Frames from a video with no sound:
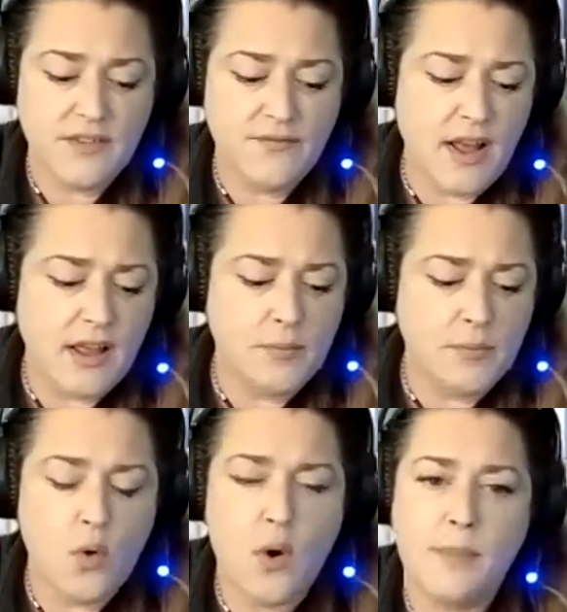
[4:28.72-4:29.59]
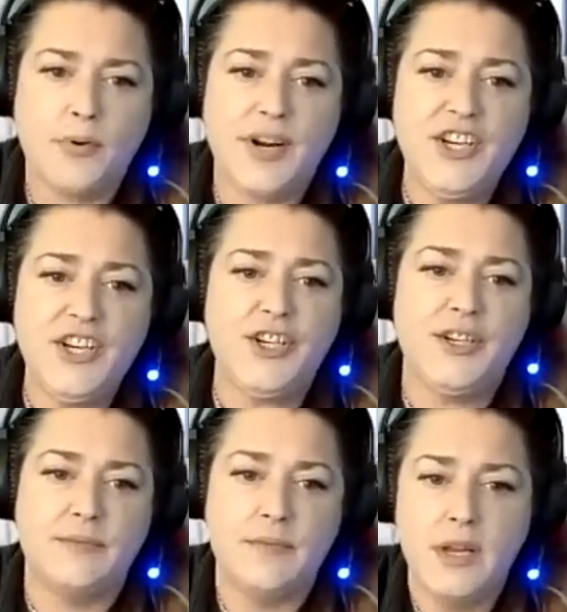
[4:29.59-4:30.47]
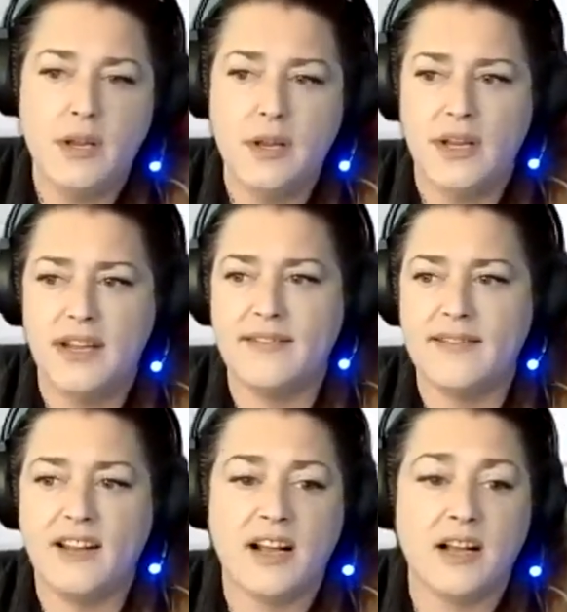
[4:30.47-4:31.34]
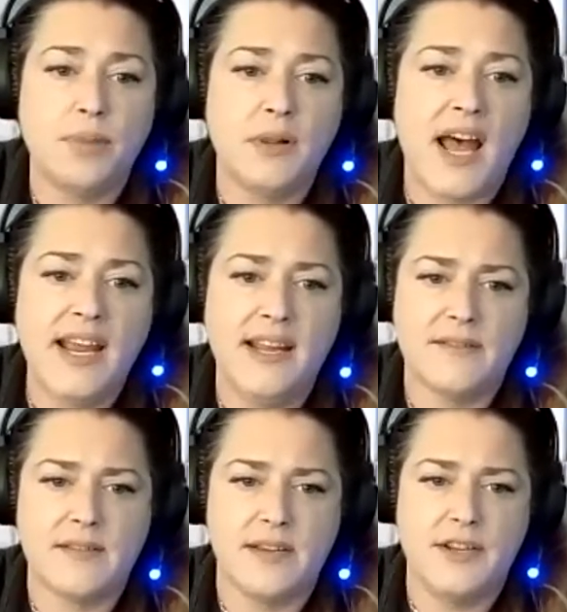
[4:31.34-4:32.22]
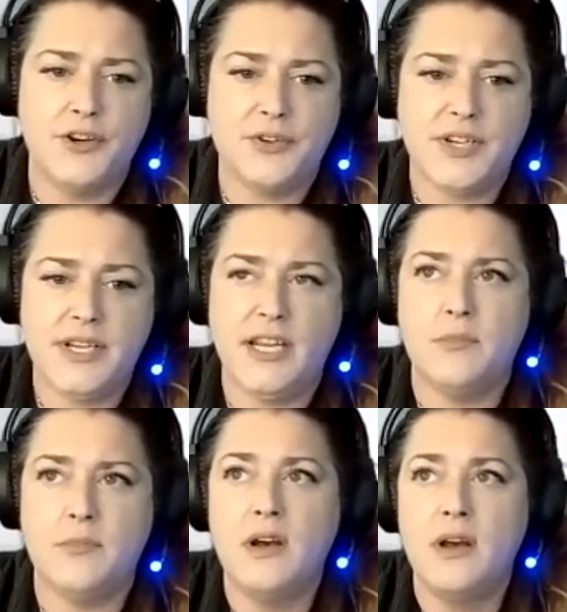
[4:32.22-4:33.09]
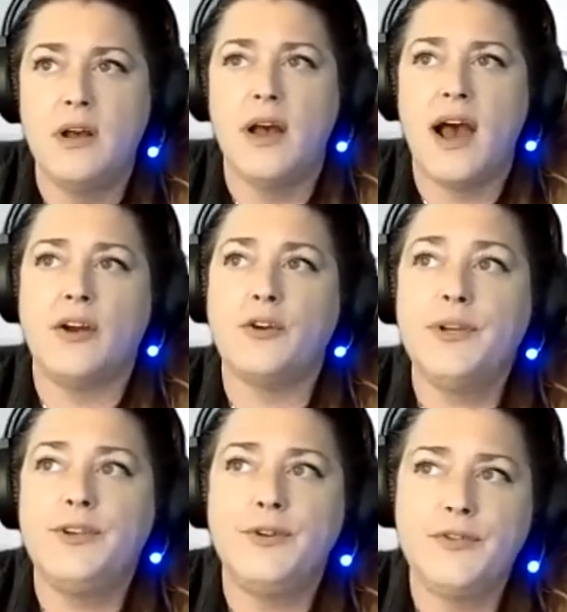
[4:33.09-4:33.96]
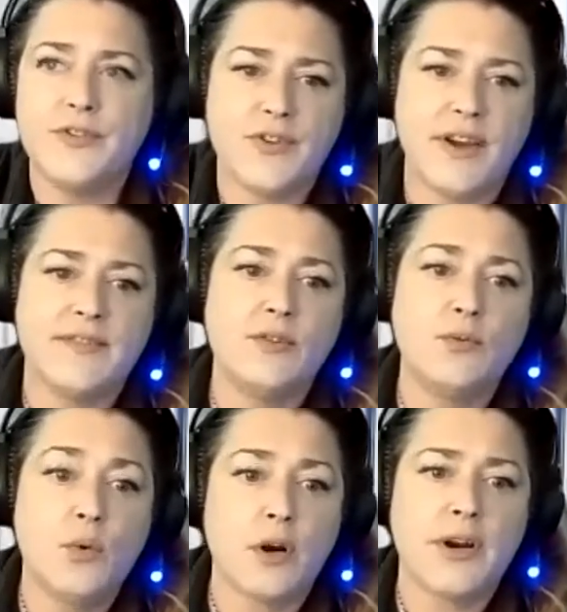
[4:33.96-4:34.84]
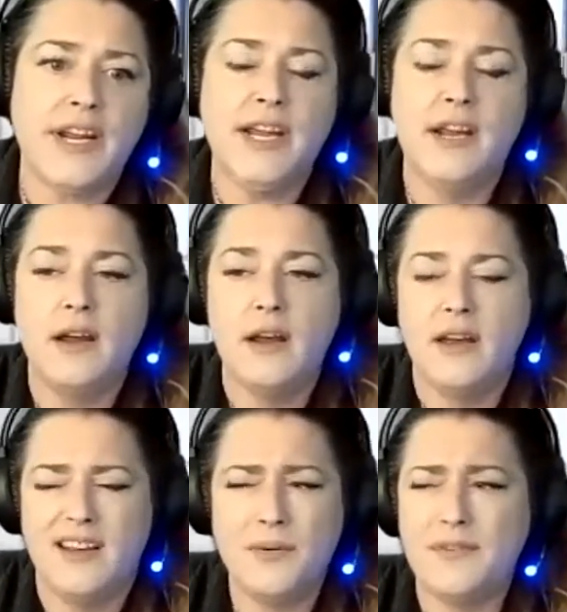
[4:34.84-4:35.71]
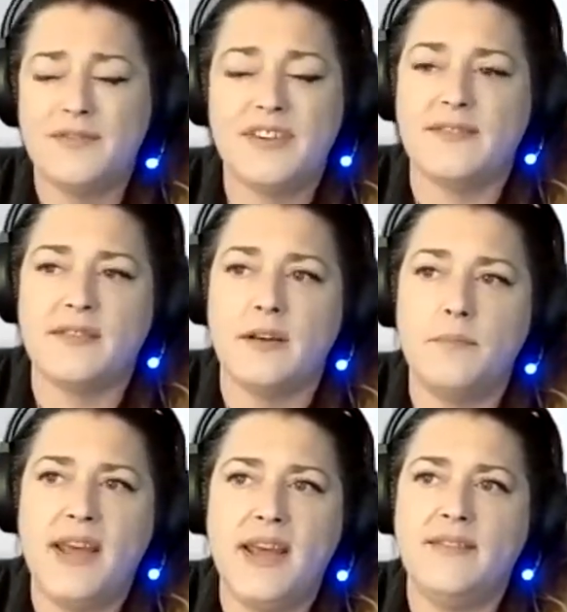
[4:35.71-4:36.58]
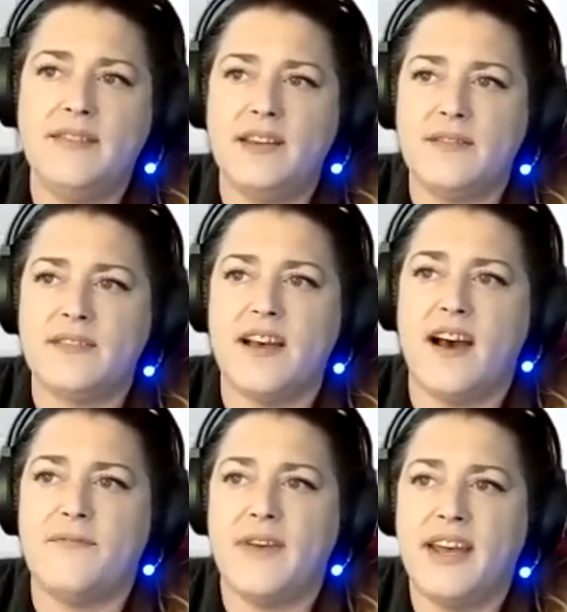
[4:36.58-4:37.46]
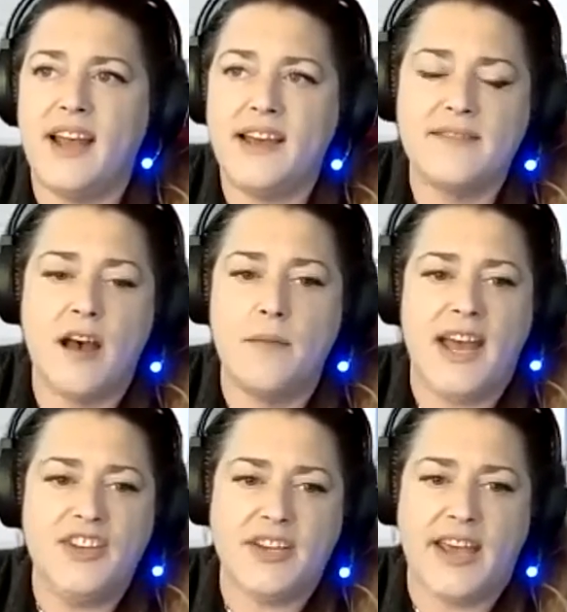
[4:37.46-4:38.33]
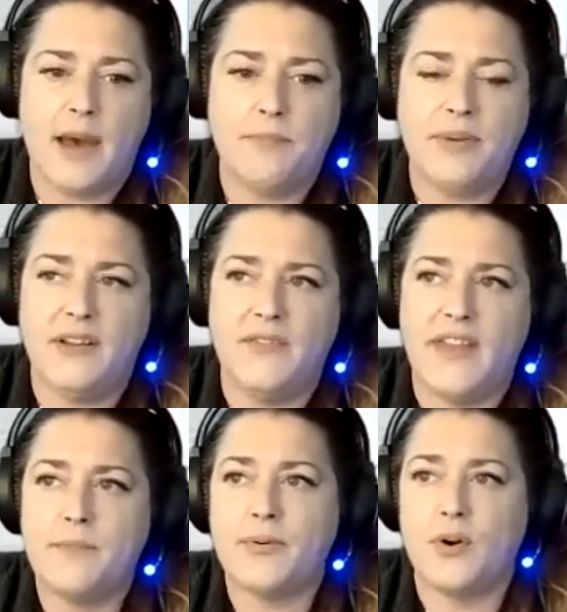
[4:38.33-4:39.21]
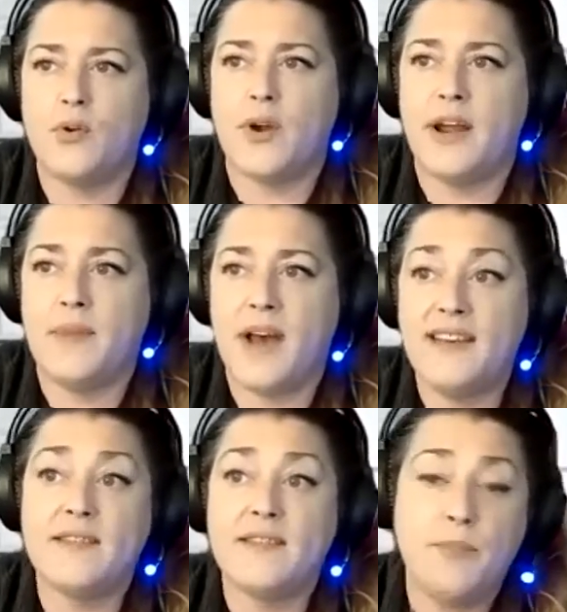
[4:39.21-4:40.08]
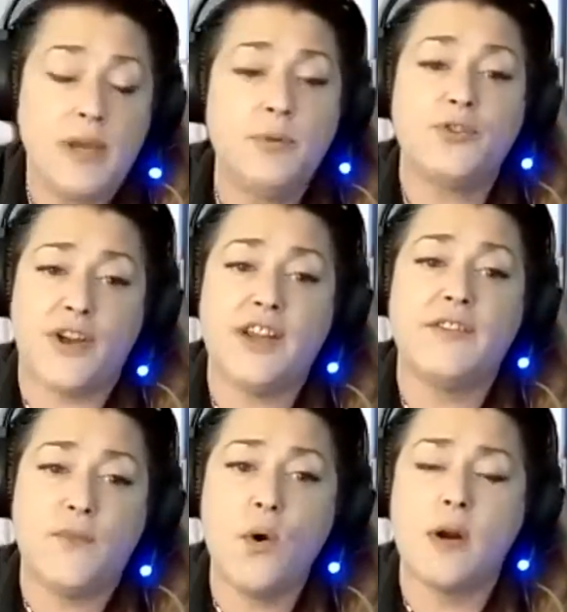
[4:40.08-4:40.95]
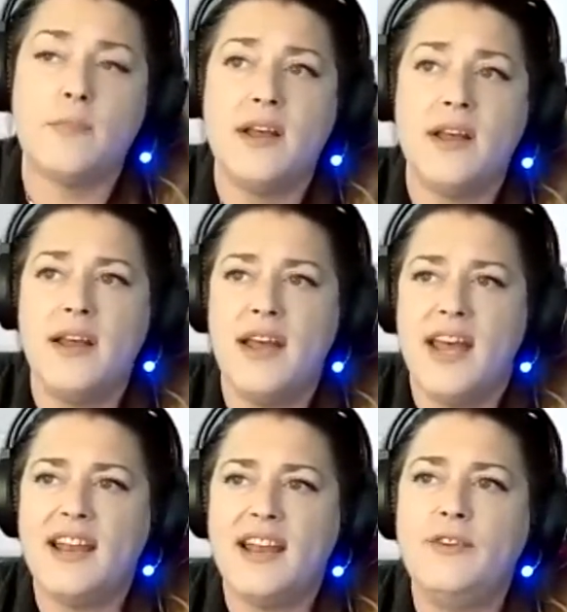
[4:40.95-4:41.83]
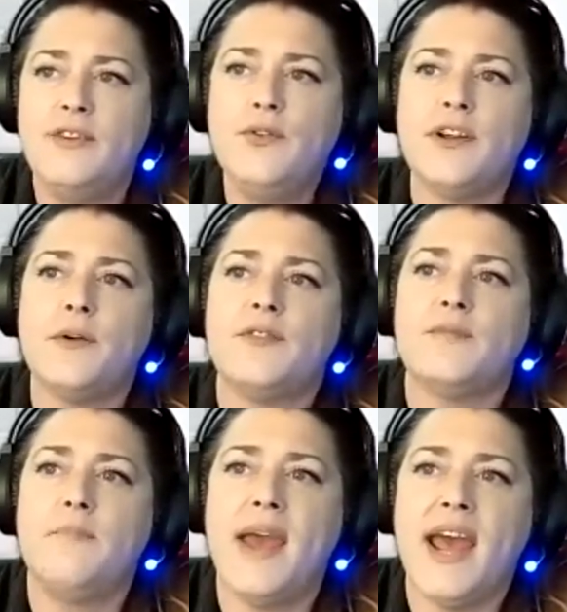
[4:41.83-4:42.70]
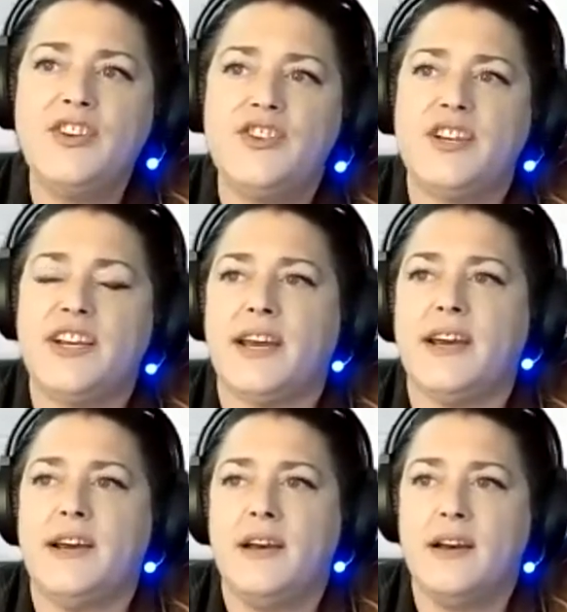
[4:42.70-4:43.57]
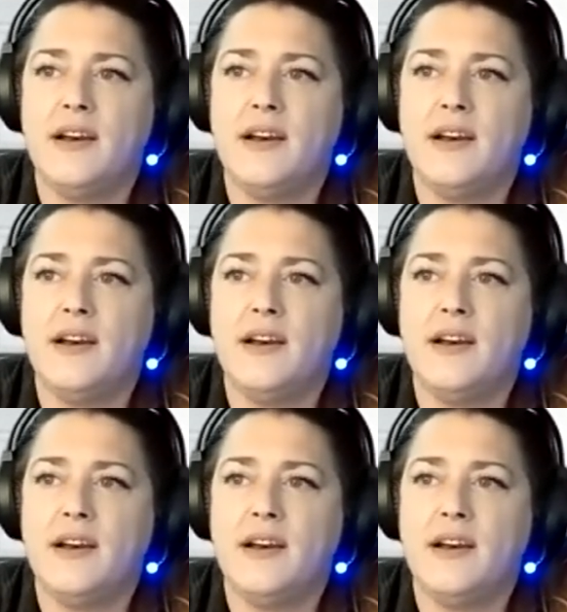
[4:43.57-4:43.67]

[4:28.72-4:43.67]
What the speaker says: develop cooperation instead of compliance in your team, how to reduce stress and worry. It was just amazing stuff. And I saw magic happen in that program. I saw people transform. And I knew there was magic